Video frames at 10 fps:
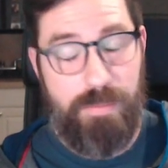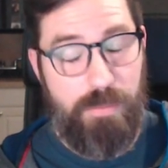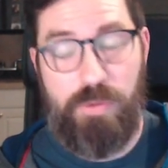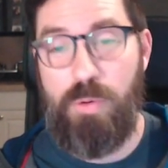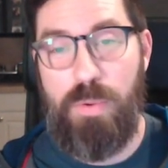
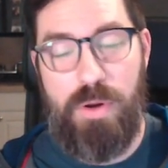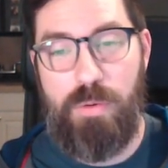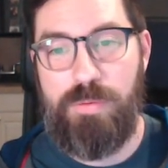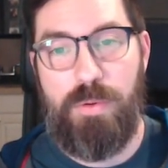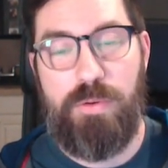super
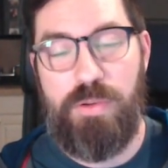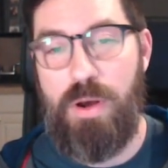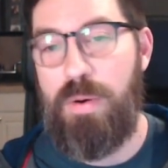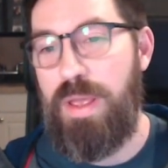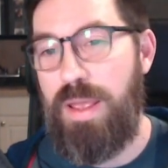useful.
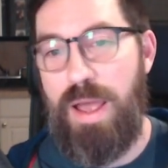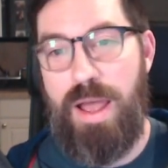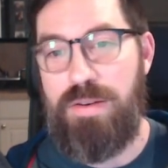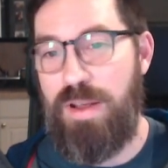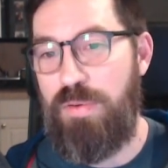So
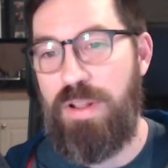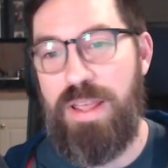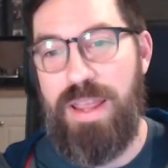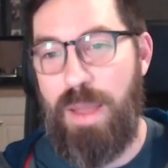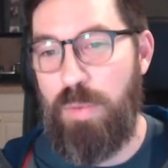uh,
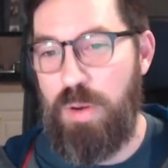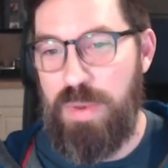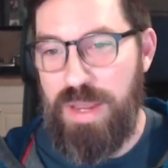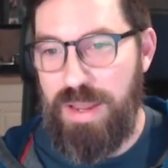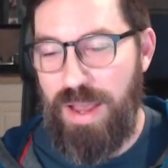definitely, I'm going to
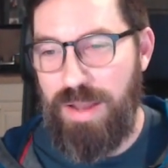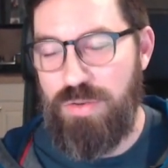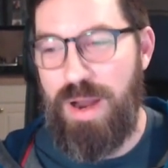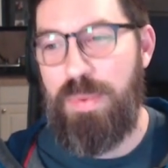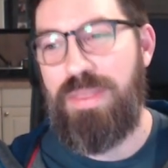be uh,
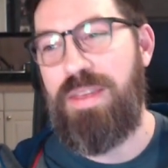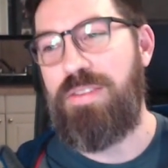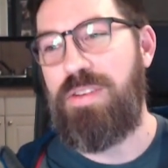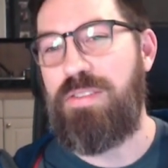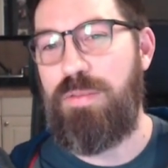dropping
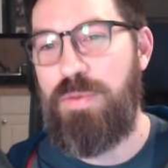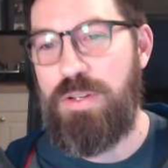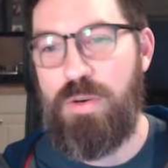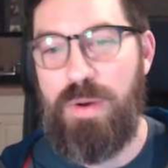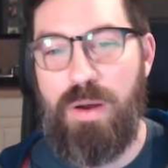this as some
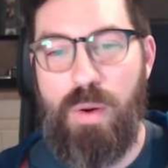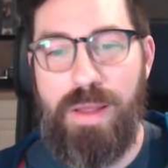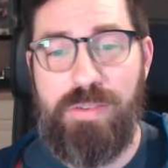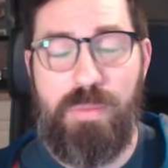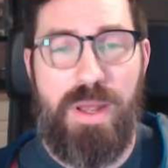feature
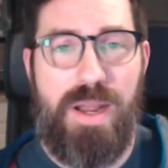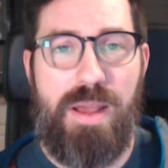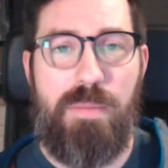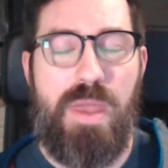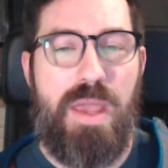requests. But
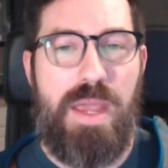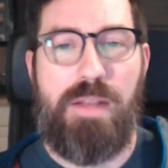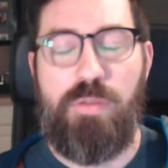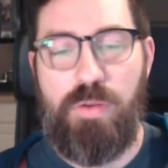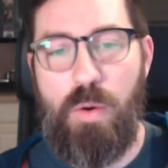um,
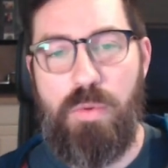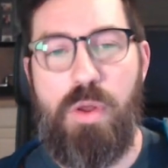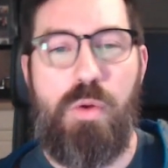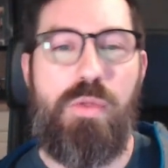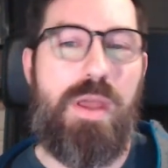it's so
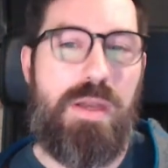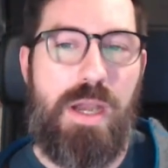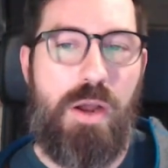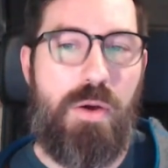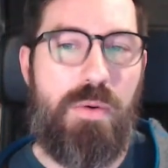new that you
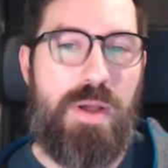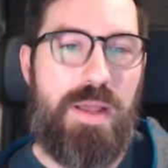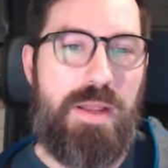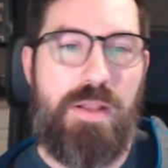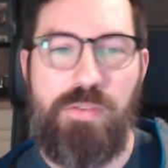know
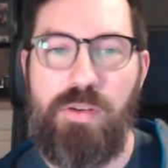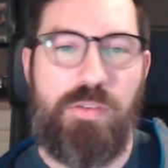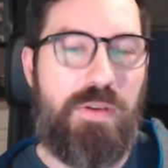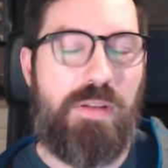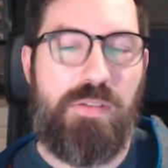it's
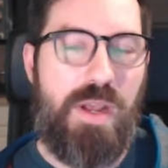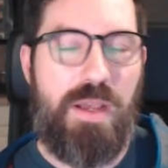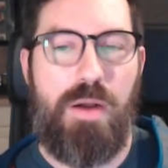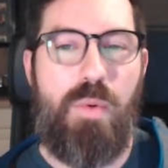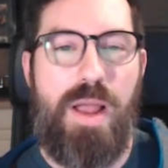just it's
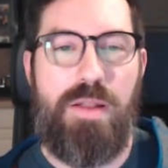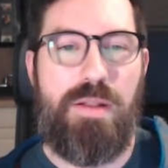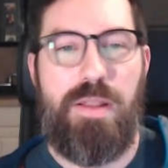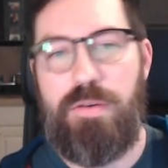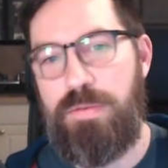taken a while to
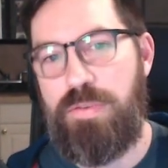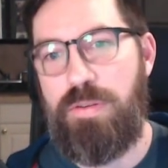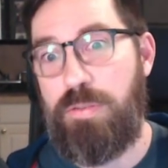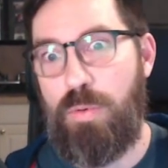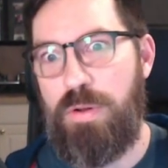little
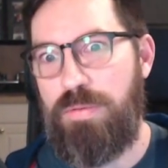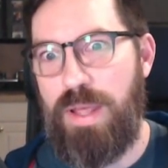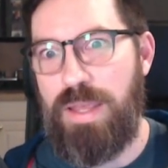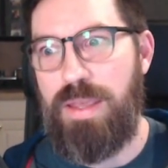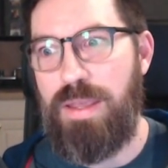to sort of
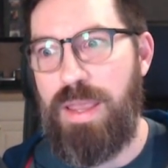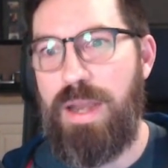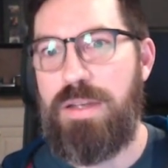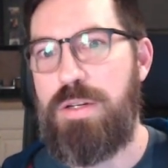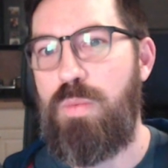like get
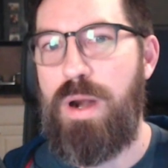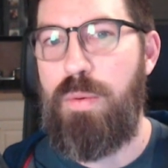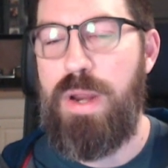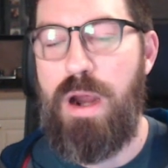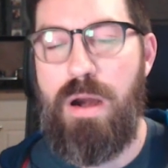it to where
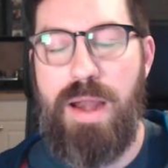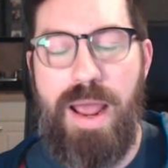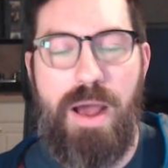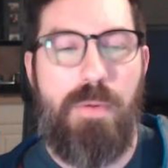we are now.